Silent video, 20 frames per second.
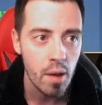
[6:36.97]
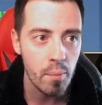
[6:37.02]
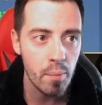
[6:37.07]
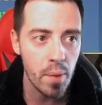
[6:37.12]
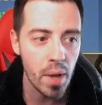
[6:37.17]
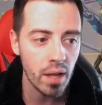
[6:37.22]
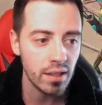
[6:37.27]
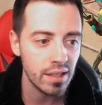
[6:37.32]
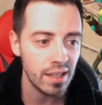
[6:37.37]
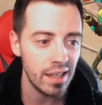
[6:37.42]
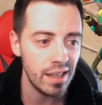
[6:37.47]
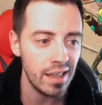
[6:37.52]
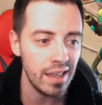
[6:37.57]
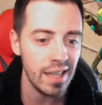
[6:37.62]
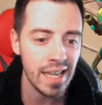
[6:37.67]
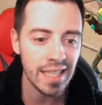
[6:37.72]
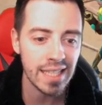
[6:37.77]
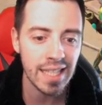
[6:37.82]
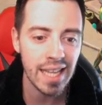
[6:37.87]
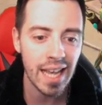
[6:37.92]
But
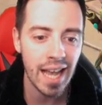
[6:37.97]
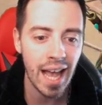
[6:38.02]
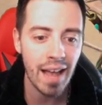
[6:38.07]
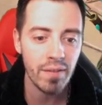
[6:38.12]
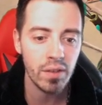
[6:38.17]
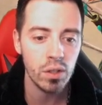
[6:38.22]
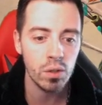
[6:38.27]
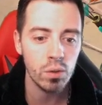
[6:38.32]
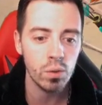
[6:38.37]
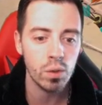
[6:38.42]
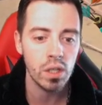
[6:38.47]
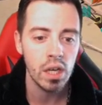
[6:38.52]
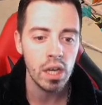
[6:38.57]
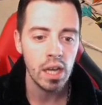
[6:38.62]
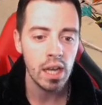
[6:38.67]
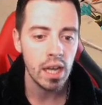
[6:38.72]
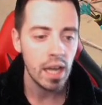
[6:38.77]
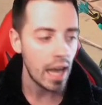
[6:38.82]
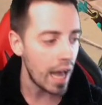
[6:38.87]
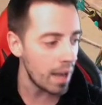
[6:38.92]
let's have a look.
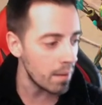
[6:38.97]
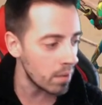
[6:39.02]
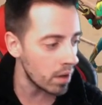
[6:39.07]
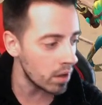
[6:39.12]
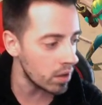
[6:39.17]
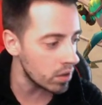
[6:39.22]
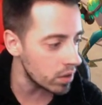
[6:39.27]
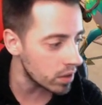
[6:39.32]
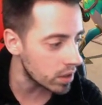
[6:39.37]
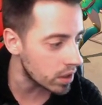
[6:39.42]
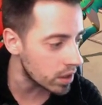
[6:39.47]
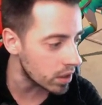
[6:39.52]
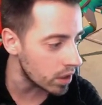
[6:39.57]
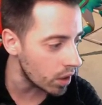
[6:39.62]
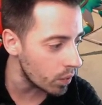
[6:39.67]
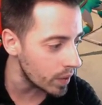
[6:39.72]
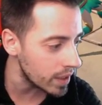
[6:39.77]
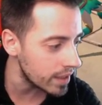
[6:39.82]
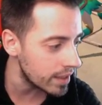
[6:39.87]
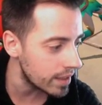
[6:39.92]
I'm gonna
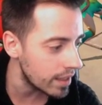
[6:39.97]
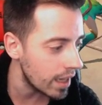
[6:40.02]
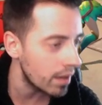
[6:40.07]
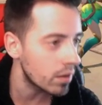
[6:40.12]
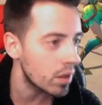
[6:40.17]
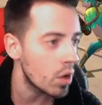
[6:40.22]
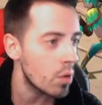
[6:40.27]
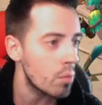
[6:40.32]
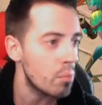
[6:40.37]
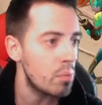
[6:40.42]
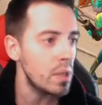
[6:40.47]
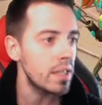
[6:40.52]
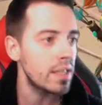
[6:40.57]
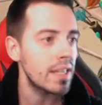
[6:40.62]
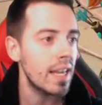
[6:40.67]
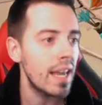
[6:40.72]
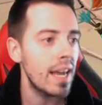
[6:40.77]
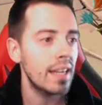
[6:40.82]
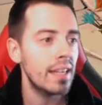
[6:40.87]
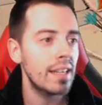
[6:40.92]
slow it down a
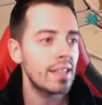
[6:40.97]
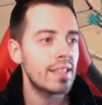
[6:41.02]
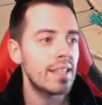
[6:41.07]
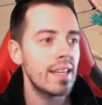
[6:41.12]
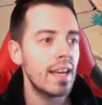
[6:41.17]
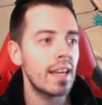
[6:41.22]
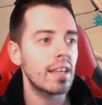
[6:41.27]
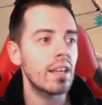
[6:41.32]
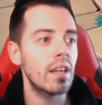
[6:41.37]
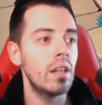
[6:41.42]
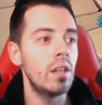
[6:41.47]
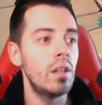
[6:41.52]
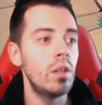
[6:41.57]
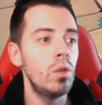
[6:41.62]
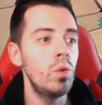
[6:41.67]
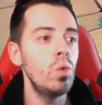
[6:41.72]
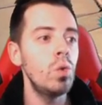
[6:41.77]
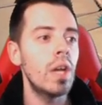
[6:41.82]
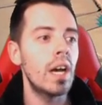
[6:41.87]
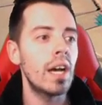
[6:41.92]
bit and attack
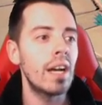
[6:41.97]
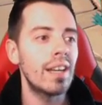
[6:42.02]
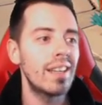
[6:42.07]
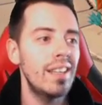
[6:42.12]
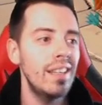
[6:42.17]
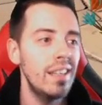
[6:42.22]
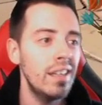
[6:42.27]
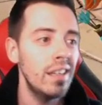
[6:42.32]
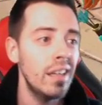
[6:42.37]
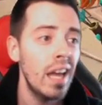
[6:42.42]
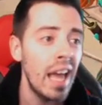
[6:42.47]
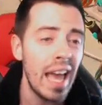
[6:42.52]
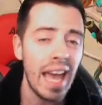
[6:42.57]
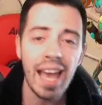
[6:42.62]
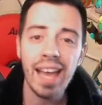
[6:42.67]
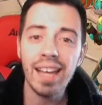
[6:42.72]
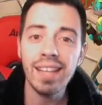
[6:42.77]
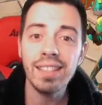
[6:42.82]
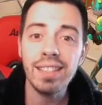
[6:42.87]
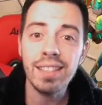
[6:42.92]
Luna here
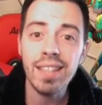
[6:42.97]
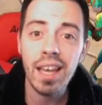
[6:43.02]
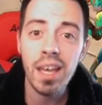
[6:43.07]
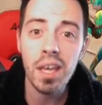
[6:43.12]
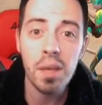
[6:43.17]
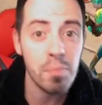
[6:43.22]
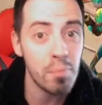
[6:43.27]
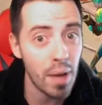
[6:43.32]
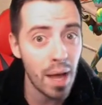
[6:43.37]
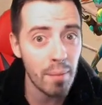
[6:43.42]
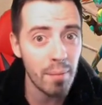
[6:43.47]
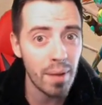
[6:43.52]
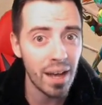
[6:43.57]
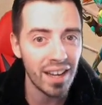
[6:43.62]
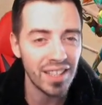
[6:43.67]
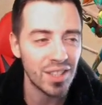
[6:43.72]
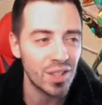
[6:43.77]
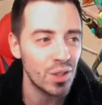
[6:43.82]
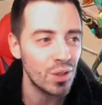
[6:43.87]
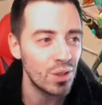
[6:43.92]
and say
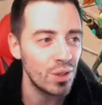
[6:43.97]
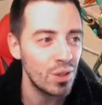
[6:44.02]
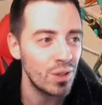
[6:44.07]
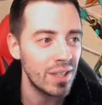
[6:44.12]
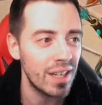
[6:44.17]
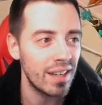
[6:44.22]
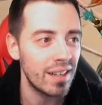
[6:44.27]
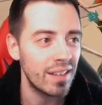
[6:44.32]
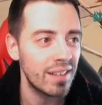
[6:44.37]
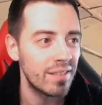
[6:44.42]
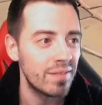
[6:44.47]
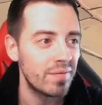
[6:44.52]
bye-bye to Luna.